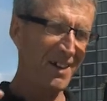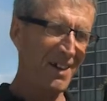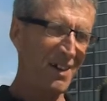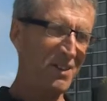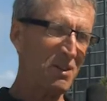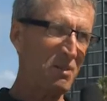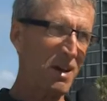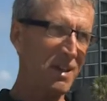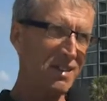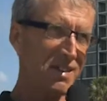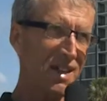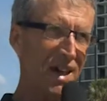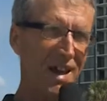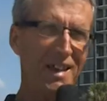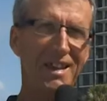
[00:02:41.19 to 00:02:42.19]
on the right
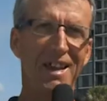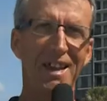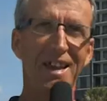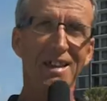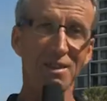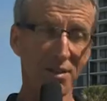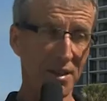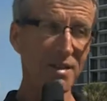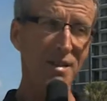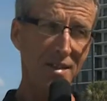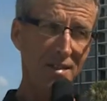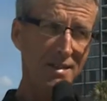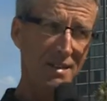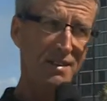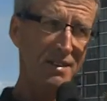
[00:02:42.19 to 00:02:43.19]
side. So this
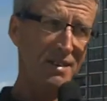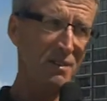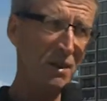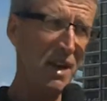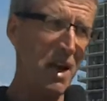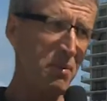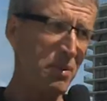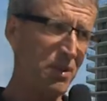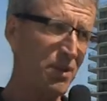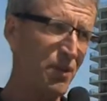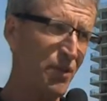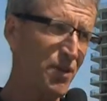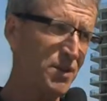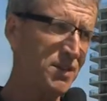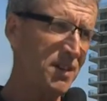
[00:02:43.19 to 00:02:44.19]
is what happened on the
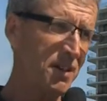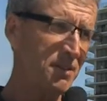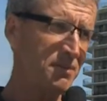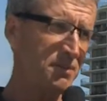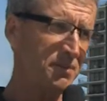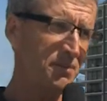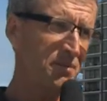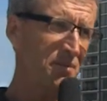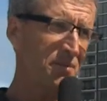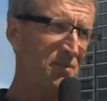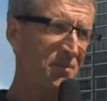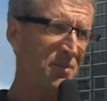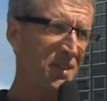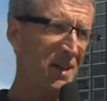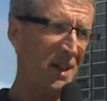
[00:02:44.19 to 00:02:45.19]
first time.
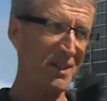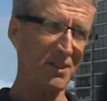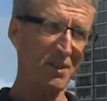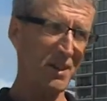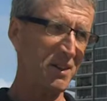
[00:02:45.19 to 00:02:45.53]
I tried.